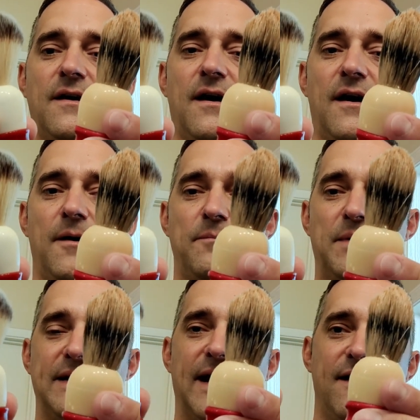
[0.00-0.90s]

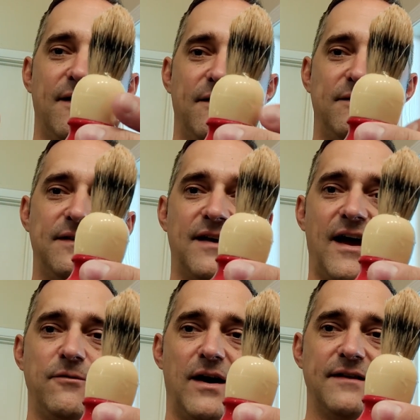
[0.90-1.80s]
But yeah,
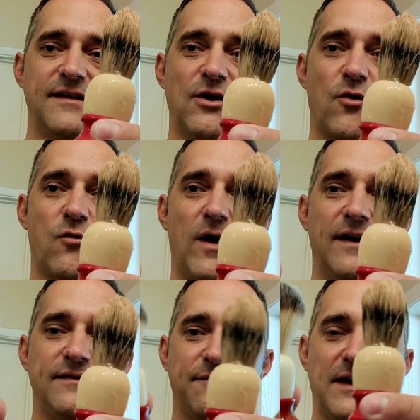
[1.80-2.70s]
design-wise and
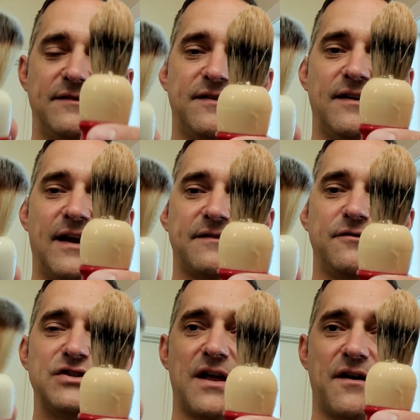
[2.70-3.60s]
look-wise, if they sit next
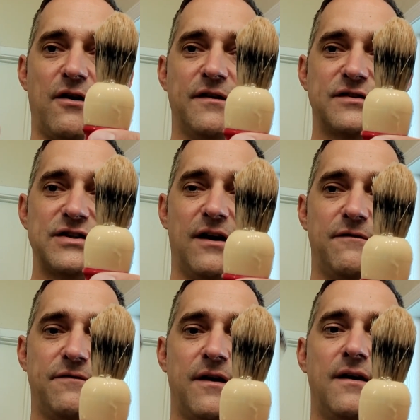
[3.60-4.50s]
to each other on the
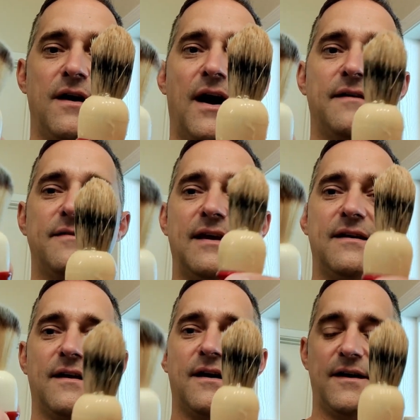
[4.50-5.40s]
shelf, I
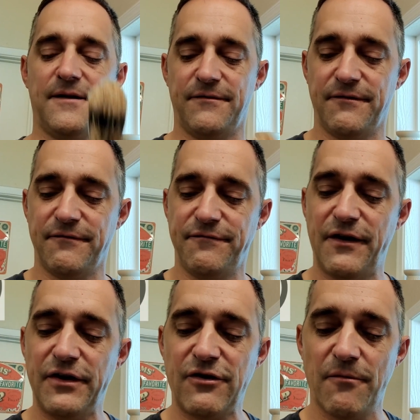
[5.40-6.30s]
think
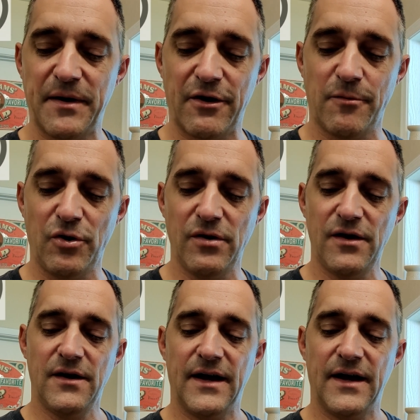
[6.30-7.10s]
very comparable.